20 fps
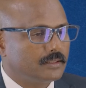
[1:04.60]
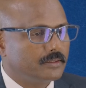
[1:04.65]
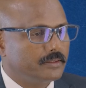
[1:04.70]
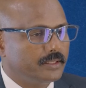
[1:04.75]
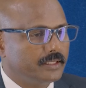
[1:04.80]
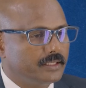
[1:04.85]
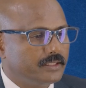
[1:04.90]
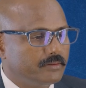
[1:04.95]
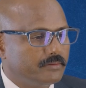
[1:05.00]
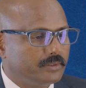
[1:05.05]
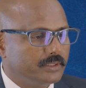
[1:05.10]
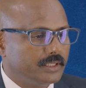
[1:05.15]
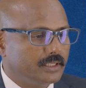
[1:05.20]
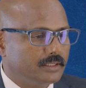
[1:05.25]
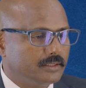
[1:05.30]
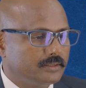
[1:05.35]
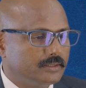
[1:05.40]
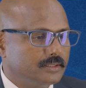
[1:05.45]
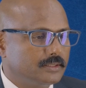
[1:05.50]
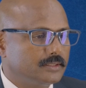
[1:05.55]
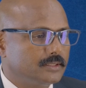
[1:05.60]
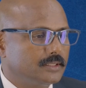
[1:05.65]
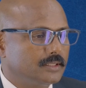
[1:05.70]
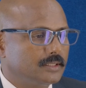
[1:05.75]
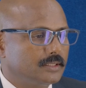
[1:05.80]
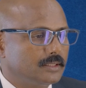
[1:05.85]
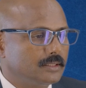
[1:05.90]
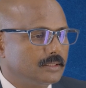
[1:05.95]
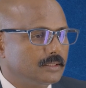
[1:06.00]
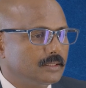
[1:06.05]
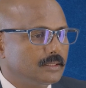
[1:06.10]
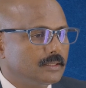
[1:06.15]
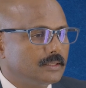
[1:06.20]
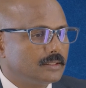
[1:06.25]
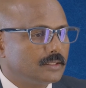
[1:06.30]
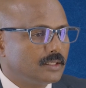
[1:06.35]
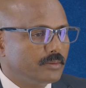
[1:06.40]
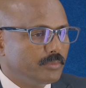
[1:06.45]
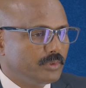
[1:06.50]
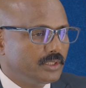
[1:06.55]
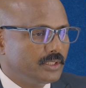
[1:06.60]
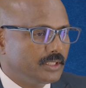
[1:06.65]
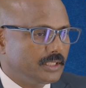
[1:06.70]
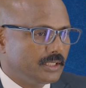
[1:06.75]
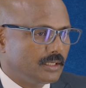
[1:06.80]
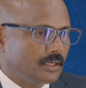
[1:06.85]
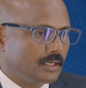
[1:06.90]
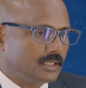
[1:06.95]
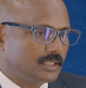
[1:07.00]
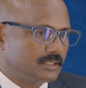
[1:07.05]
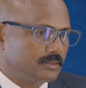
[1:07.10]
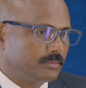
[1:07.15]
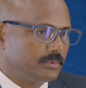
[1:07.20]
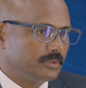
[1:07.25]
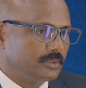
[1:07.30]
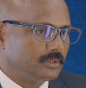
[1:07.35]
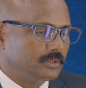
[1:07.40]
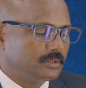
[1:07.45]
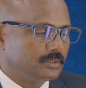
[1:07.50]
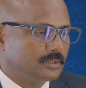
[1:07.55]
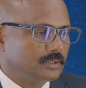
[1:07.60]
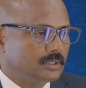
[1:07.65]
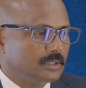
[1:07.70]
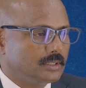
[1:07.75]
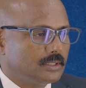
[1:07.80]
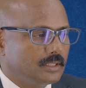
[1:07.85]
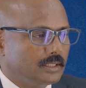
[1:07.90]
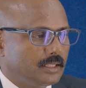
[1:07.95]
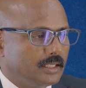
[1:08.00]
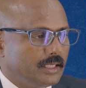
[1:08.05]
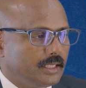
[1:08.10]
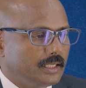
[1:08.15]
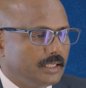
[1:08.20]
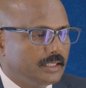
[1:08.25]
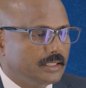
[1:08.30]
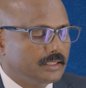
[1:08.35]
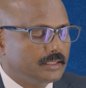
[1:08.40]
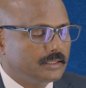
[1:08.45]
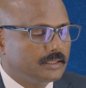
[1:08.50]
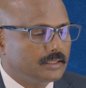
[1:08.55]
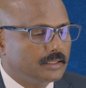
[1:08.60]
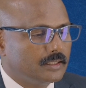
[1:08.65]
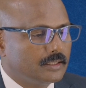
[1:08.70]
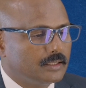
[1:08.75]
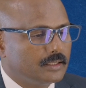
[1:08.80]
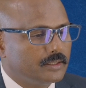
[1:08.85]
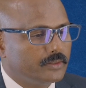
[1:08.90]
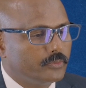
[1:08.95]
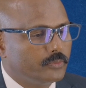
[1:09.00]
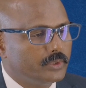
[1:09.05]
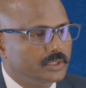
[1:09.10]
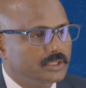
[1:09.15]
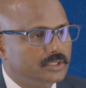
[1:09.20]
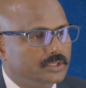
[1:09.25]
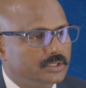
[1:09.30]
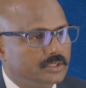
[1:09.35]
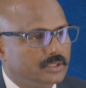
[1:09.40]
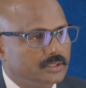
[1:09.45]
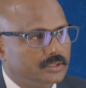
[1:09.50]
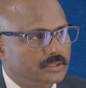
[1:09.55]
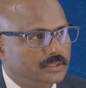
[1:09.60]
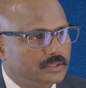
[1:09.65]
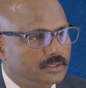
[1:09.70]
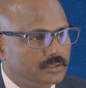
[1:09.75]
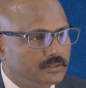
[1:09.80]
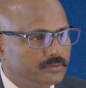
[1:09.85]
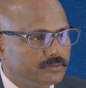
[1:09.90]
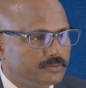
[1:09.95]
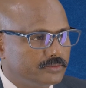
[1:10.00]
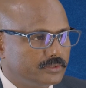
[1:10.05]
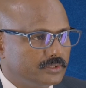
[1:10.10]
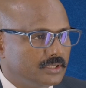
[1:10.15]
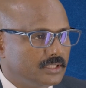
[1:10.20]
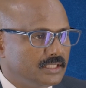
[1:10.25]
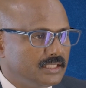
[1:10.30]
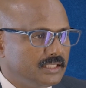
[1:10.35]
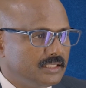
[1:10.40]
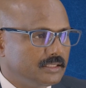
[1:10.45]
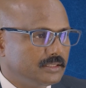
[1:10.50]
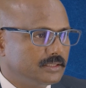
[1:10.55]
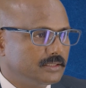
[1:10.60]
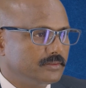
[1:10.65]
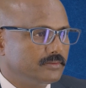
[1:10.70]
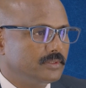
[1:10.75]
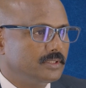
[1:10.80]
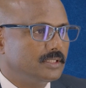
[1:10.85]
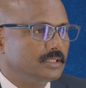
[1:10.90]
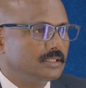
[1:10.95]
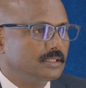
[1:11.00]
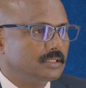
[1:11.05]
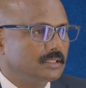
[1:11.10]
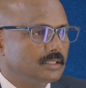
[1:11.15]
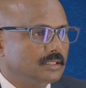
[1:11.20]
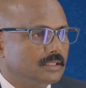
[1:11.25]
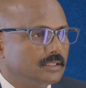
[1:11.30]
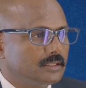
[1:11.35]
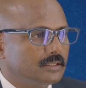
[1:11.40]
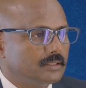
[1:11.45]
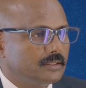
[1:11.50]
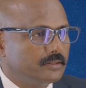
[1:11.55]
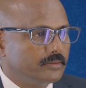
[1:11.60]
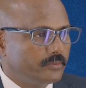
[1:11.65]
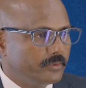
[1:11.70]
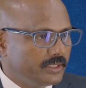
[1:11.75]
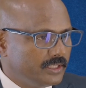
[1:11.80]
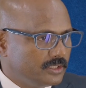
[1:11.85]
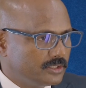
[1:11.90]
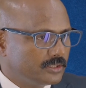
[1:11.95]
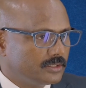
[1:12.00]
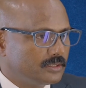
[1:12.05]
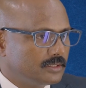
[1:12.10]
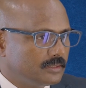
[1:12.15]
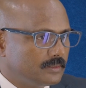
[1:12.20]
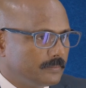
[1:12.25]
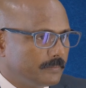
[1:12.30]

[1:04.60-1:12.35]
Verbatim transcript: Great River Health is a community hospital and uh, which serves the needs of the region.